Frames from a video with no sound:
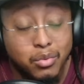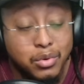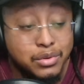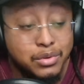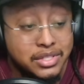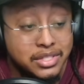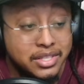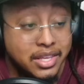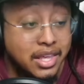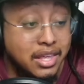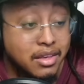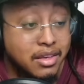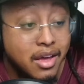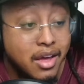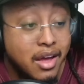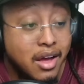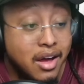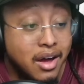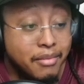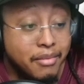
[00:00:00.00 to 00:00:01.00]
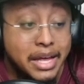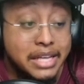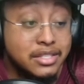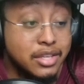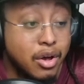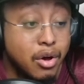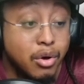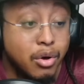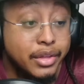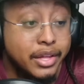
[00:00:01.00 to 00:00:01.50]
We'll see. That's
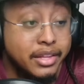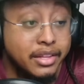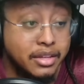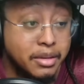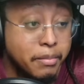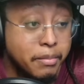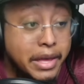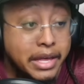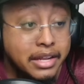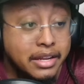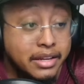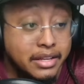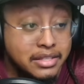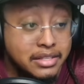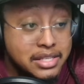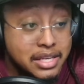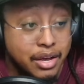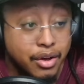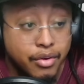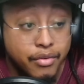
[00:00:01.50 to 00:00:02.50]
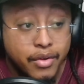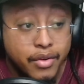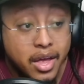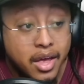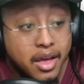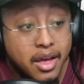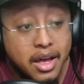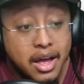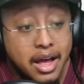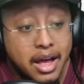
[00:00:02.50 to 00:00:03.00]
a whole nother debate in itself.
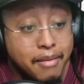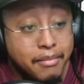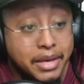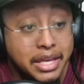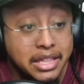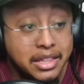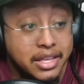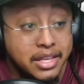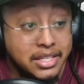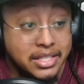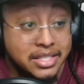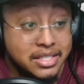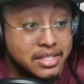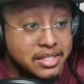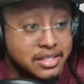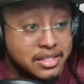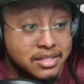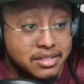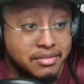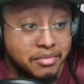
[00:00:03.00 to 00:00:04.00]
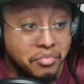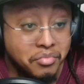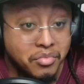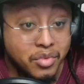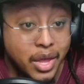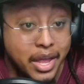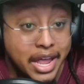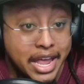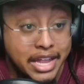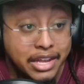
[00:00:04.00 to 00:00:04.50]
I mean, this is
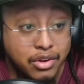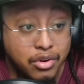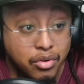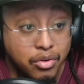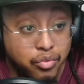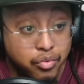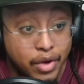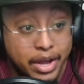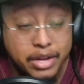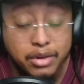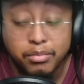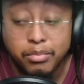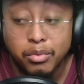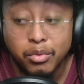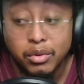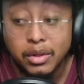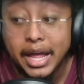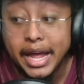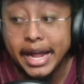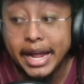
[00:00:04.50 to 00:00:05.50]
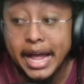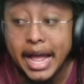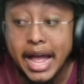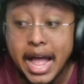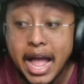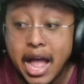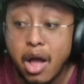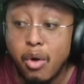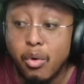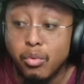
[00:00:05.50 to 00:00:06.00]
incredible, like,
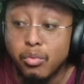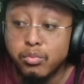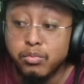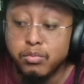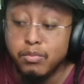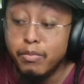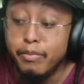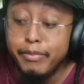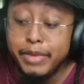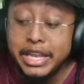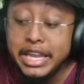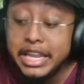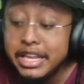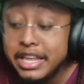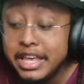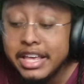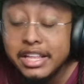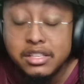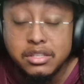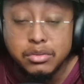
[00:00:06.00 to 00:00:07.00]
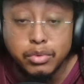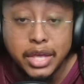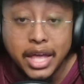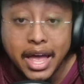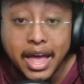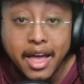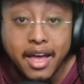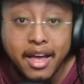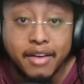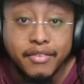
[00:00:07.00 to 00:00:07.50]
how many needs we
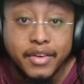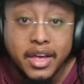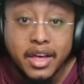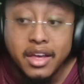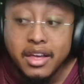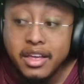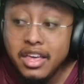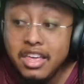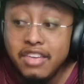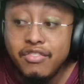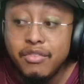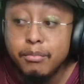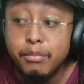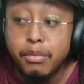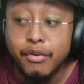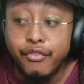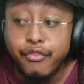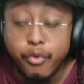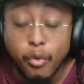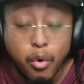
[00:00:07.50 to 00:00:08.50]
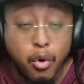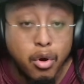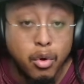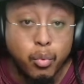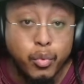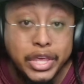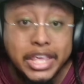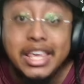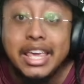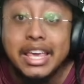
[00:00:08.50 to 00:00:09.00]
have, even before
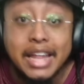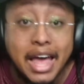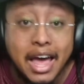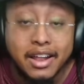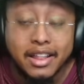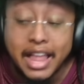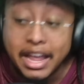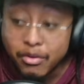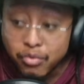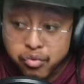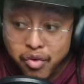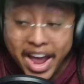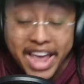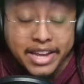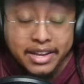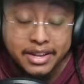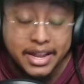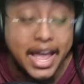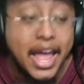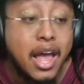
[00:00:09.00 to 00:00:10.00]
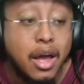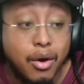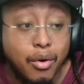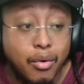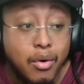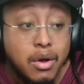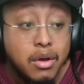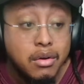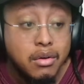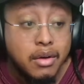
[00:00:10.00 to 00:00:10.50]
we get out, like, right now,
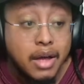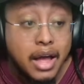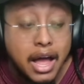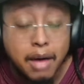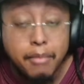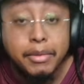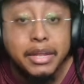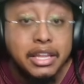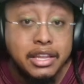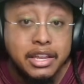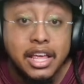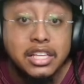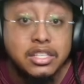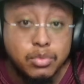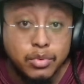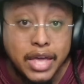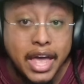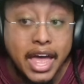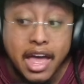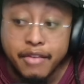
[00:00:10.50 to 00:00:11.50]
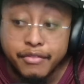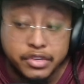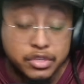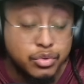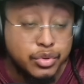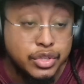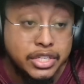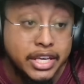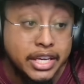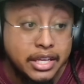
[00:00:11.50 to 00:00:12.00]
how many needs we have is
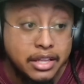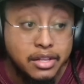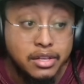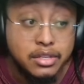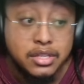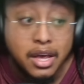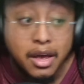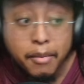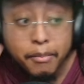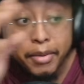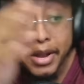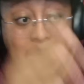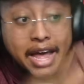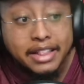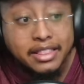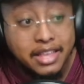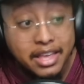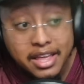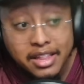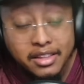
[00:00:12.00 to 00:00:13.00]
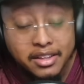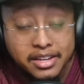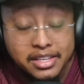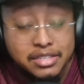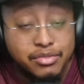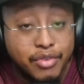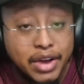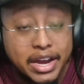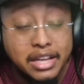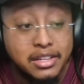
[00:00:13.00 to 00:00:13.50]
ridiculous. But at the end of
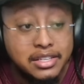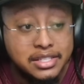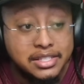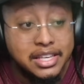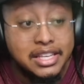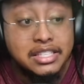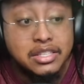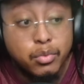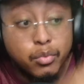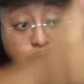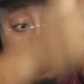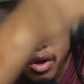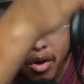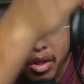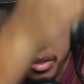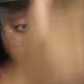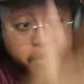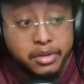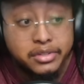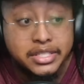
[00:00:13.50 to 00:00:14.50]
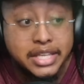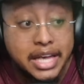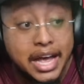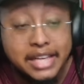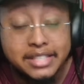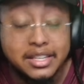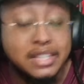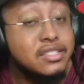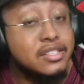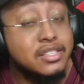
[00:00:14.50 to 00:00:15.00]
this regular season, when all of those
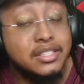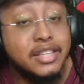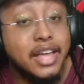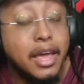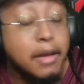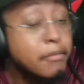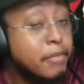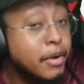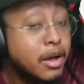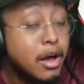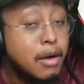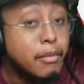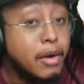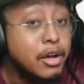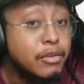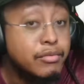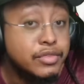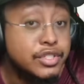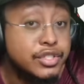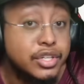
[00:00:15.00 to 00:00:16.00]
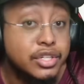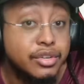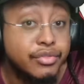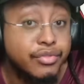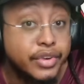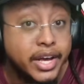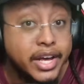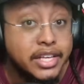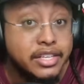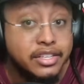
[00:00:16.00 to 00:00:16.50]
guys I just named become unrestricted
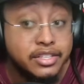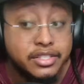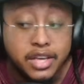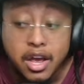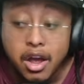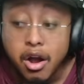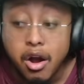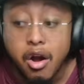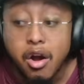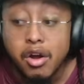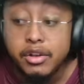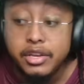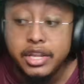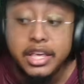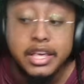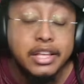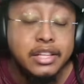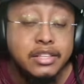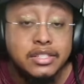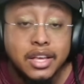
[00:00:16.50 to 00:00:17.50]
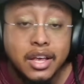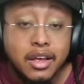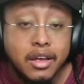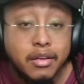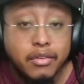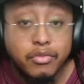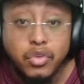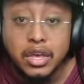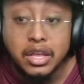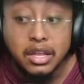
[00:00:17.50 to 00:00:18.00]
free agents, our needs
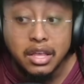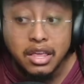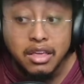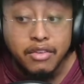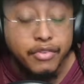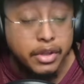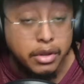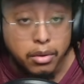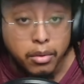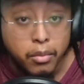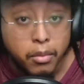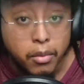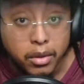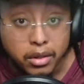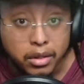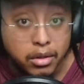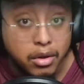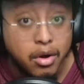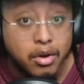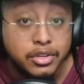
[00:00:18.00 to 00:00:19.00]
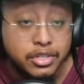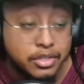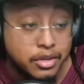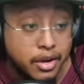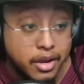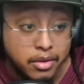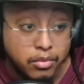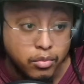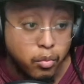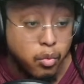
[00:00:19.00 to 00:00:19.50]
get even larger
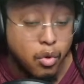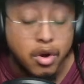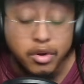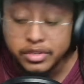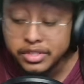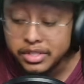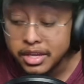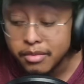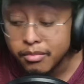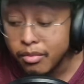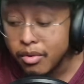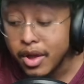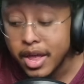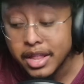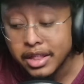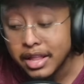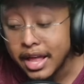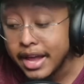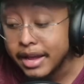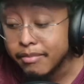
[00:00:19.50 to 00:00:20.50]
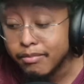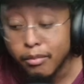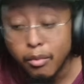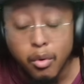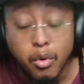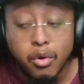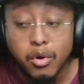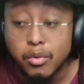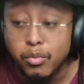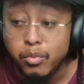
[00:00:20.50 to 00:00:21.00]
and worse and more, and like,
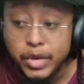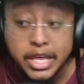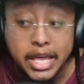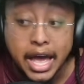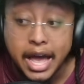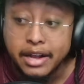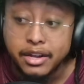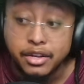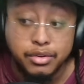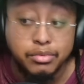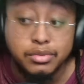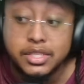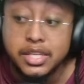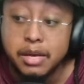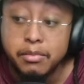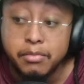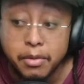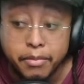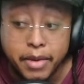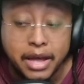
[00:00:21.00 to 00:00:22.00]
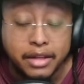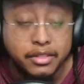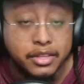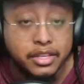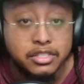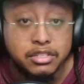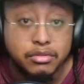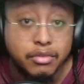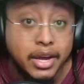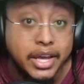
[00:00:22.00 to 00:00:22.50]
more, we got to do something about
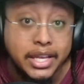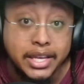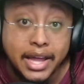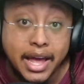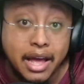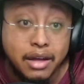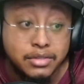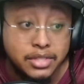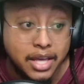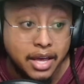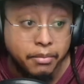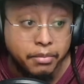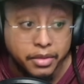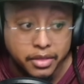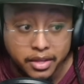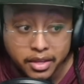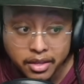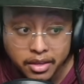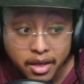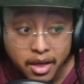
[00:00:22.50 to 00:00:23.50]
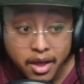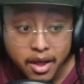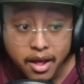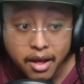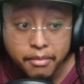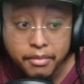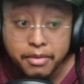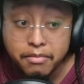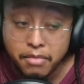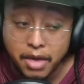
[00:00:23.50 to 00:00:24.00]
this right now type of thing.
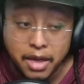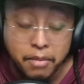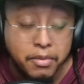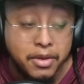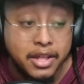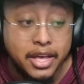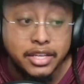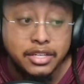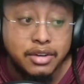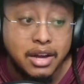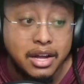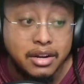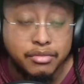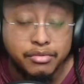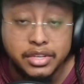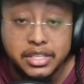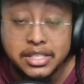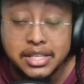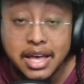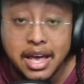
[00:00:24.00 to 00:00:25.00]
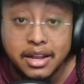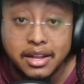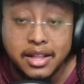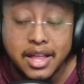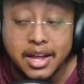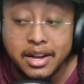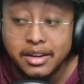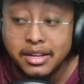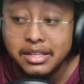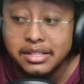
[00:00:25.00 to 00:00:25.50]
I mean, maybe they try to re-sign a
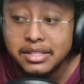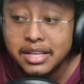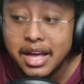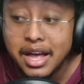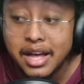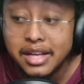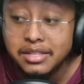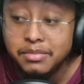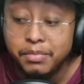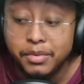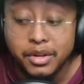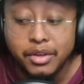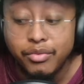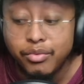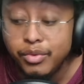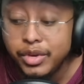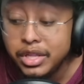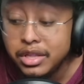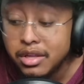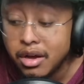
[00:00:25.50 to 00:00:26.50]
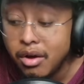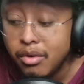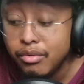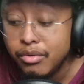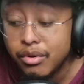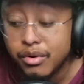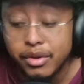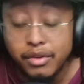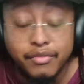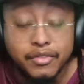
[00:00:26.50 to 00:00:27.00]
lot of these guys, but if we don't,
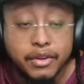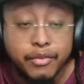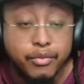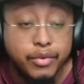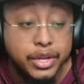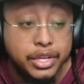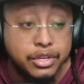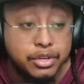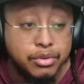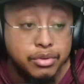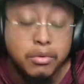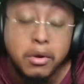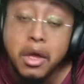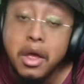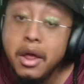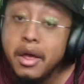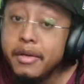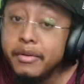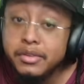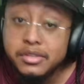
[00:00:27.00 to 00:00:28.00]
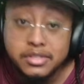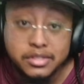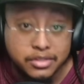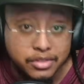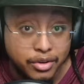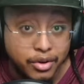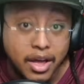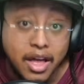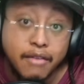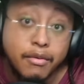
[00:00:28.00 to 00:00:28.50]
or even if we do,
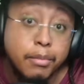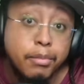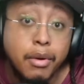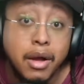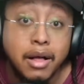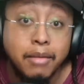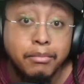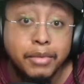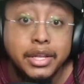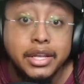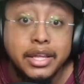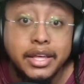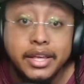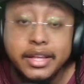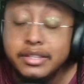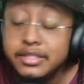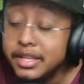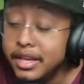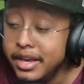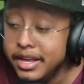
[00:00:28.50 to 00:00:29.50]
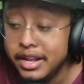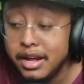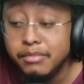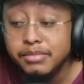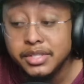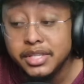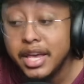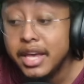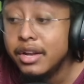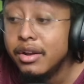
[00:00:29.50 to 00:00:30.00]
still have a problem of needs. And I'm
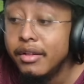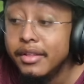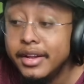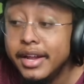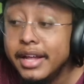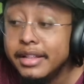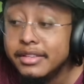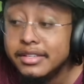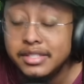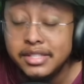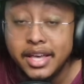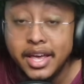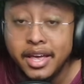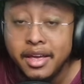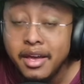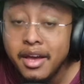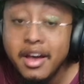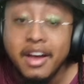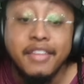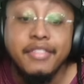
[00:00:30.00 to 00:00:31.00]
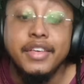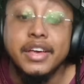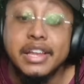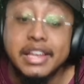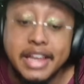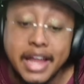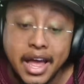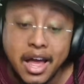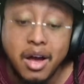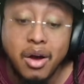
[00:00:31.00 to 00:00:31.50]
saying all of that to say that
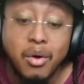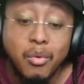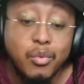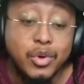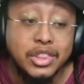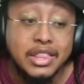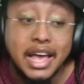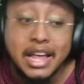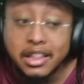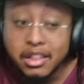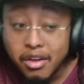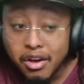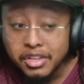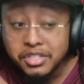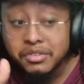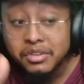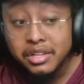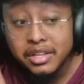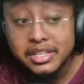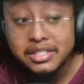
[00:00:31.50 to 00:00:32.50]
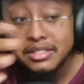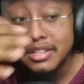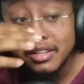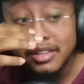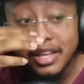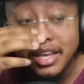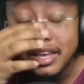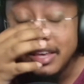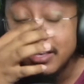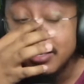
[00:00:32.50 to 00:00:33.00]
now, with that laundry list of
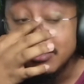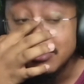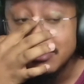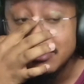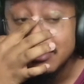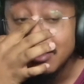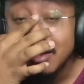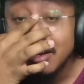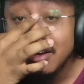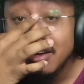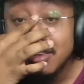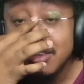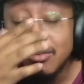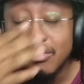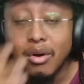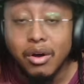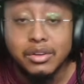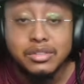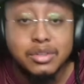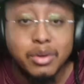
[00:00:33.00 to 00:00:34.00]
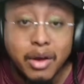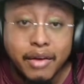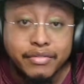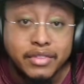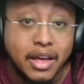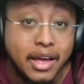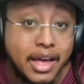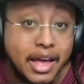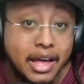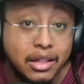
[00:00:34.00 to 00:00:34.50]
needs, you also have
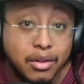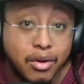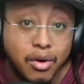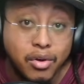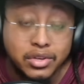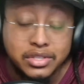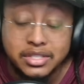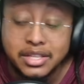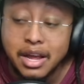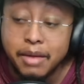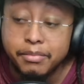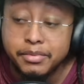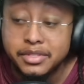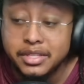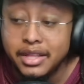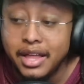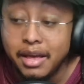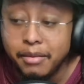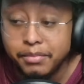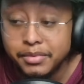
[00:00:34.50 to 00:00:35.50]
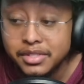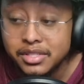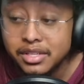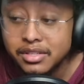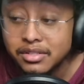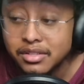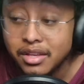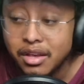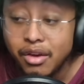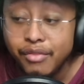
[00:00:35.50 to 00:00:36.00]
to add long snapper to that
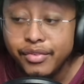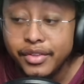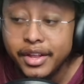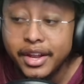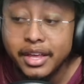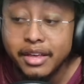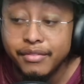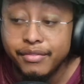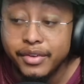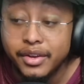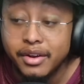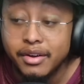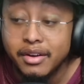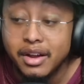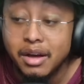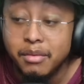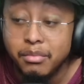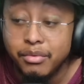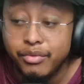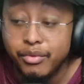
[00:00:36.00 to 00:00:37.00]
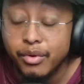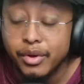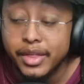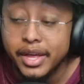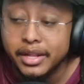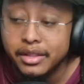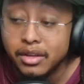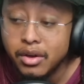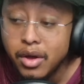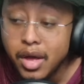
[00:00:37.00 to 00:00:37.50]
potentially. Hopefully they can figure it out before
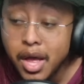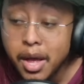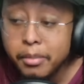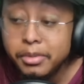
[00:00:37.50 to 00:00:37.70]
that, though.